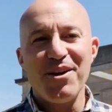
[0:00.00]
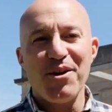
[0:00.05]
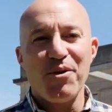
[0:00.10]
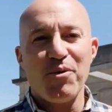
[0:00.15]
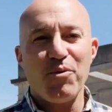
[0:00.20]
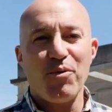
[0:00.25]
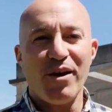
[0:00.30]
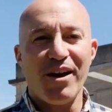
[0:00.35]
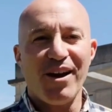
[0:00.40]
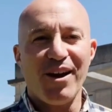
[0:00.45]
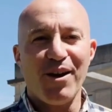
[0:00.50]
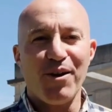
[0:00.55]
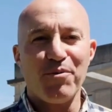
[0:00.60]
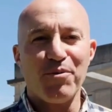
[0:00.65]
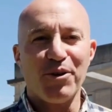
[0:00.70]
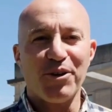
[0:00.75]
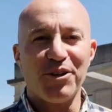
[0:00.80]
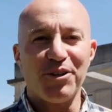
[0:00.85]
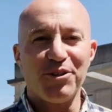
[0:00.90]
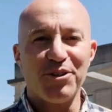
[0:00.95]
where we're
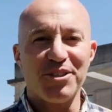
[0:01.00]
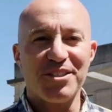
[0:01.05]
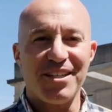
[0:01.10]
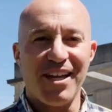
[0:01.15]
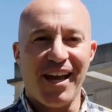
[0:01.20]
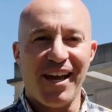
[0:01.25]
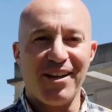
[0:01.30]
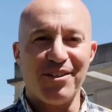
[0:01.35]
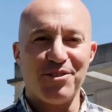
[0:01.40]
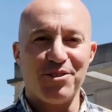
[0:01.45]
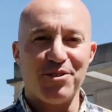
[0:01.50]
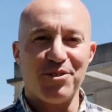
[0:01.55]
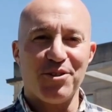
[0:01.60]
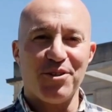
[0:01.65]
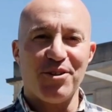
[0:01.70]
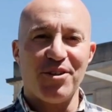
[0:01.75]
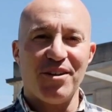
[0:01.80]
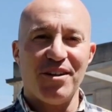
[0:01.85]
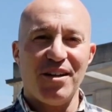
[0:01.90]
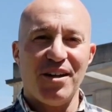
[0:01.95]
going to look to
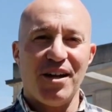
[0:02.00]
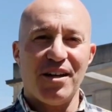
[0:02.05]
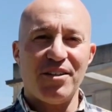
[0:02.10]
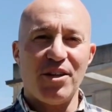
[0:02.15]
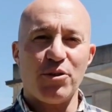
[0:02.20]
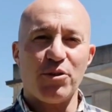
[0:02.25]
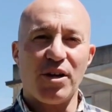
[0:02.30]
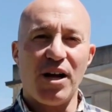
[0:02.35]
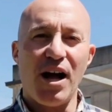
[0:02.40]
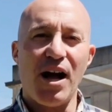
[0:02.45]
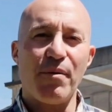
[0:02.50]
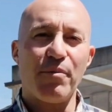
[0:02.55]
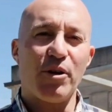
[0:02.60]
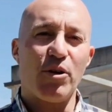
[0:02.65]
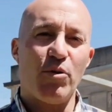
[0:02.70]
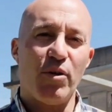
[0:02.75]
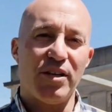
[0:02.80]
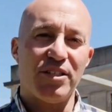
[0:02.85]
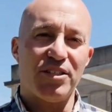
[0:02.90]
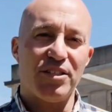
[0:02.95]
answer another common
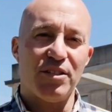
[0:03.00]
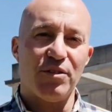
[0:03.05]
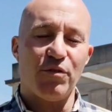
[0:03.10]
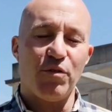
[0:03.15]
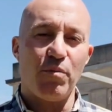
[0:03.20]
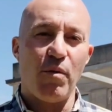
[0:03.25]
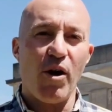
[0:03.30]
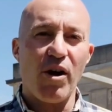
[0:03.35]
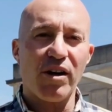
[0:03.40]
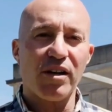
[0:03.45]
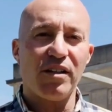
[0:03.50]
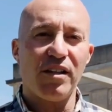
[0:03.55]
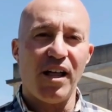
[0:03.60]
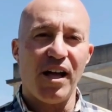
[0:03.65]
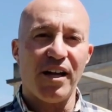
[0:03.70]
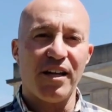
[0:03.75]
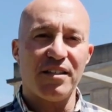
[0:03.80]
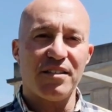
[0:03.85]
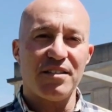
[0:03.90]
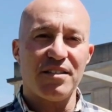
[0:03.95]
question from our
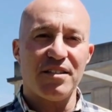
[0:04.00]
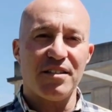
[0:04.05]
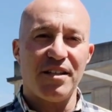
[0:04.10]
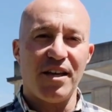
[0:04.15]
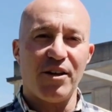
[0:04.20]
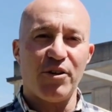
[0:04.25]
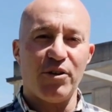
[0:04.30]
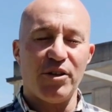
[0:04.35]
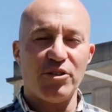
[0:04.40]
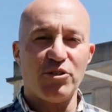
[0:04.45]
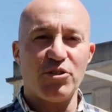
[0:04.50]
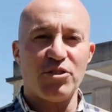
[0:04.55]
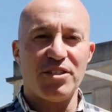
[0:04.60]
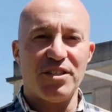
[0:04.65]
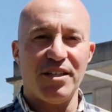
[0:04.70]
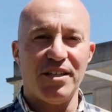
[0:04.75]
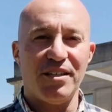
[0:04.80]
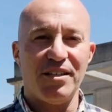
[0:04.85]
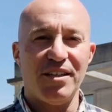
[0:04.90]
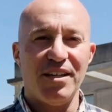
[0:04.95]
clients that are
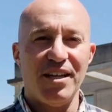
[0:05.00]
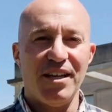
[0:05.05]
interested